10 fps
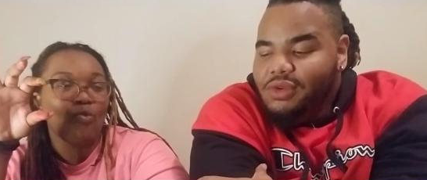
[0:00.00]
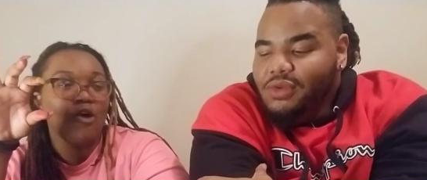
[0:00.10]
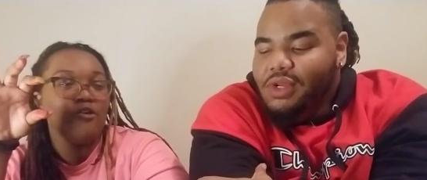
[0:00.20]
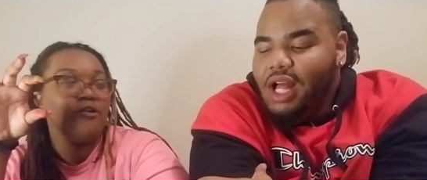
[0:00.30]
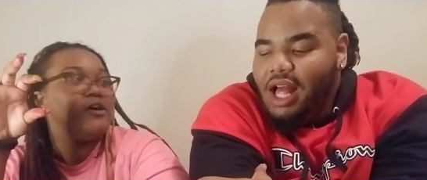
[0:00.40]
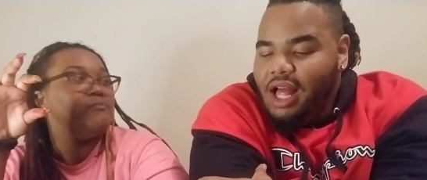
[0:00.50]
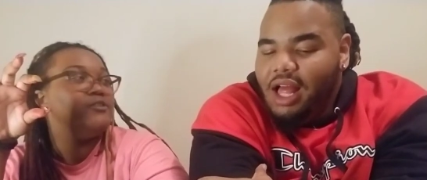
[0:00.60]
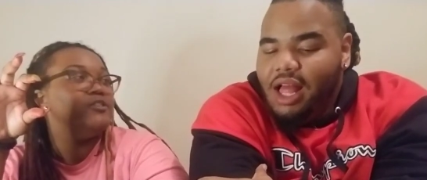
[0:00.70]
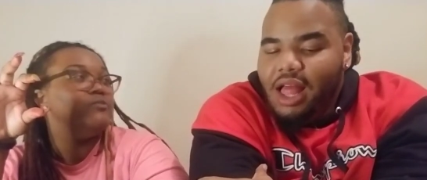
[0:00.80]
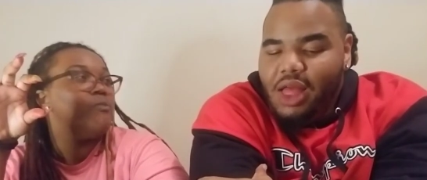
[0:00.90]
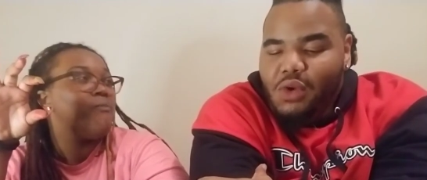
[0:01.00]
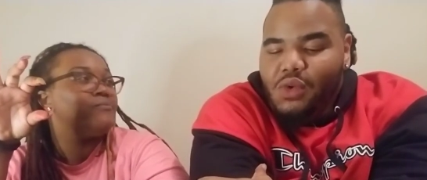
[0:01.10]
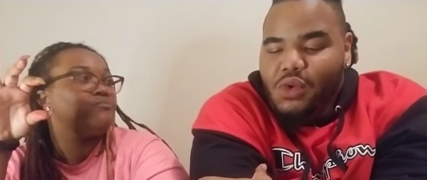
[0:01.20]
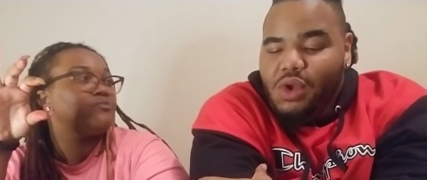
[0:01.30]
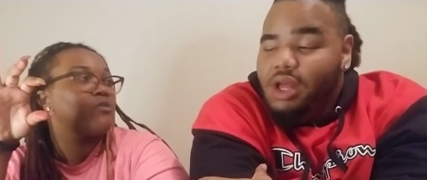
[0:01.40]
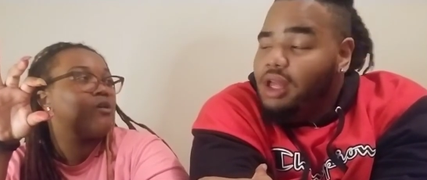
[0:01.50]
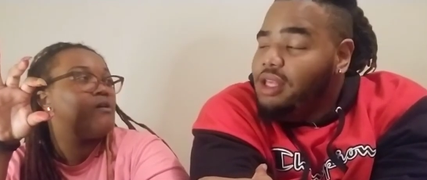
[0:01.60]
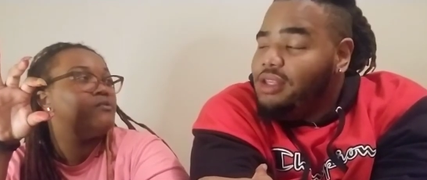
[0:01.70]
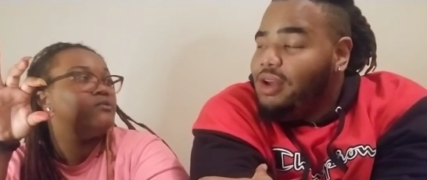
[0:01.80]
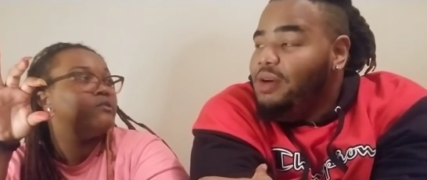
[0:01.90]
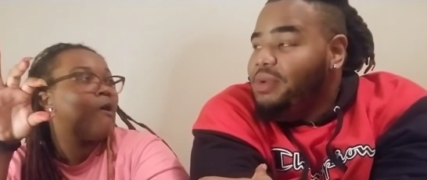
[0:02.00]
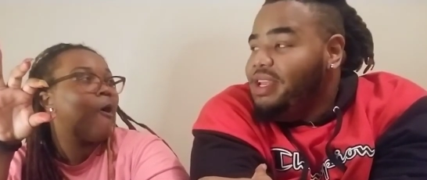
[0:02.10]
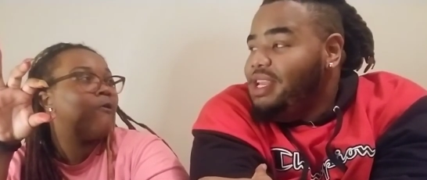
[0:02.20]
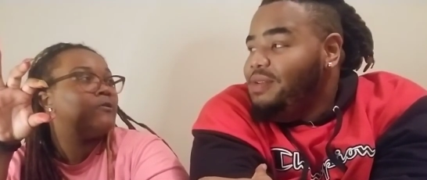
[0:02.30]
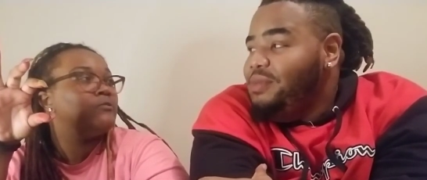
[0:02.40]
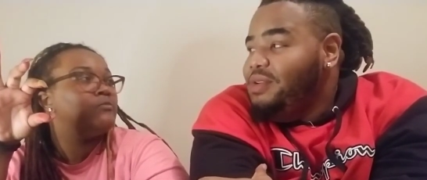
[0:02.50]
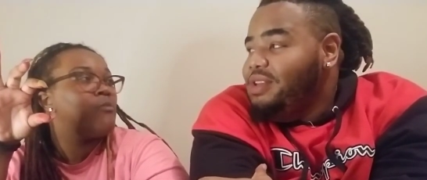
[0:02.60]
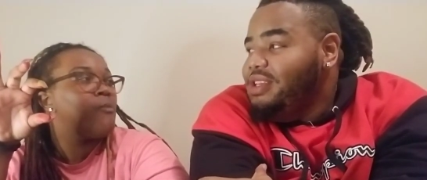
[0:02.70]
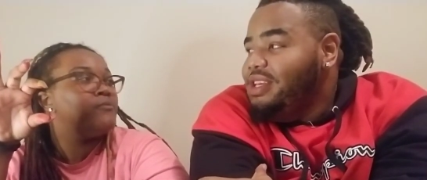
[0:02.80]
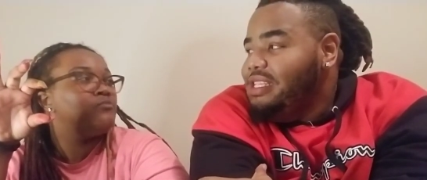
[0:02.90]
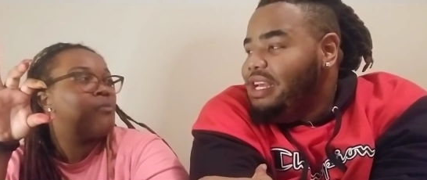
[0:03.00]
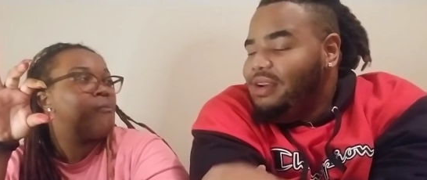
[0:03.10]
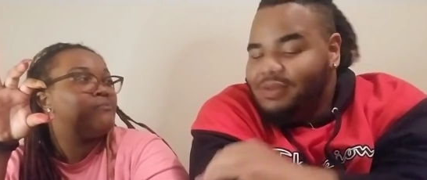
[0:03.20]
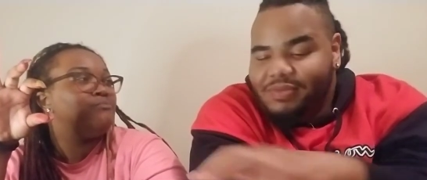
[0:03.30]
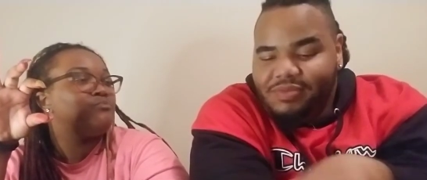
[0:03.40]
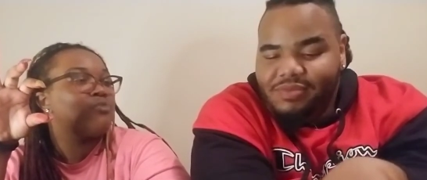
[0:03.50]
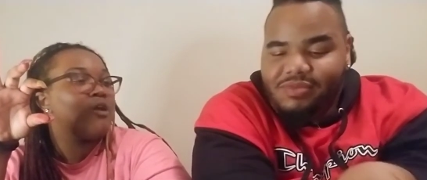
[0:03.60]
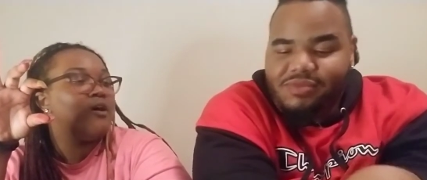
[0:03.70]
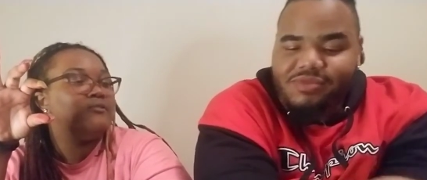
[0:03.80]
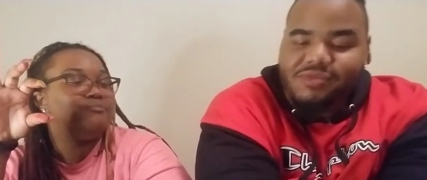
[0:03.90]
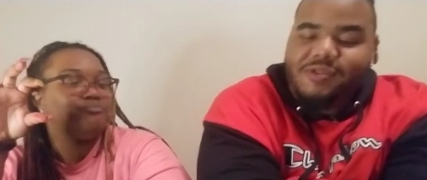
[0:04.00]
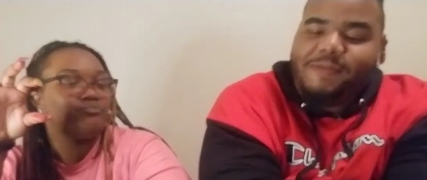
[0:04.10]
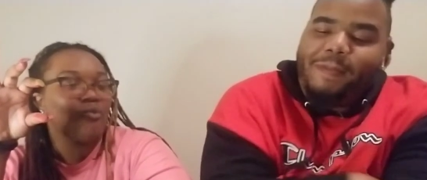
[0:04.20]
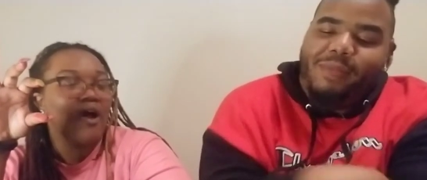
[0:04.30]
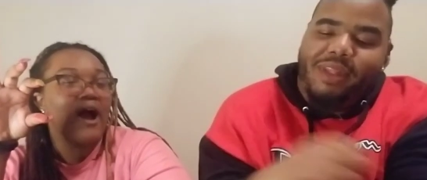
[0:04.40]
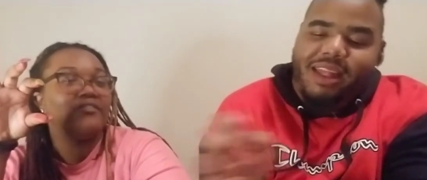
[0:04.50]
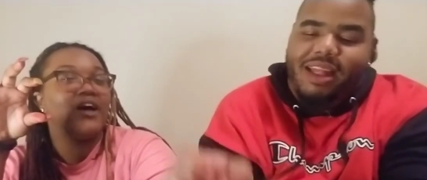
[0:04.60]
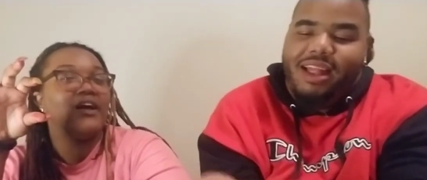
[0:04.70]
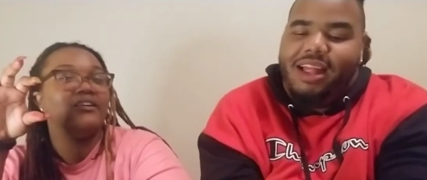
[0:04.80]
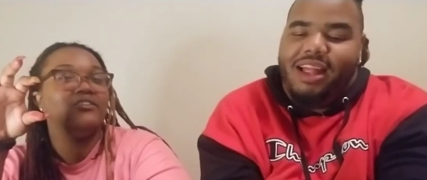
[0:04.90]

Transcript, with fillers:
Speaker 1: You don't help me.
Speaker 2: So I'll be in there. You puking your guts out.
Speaker 1: After I done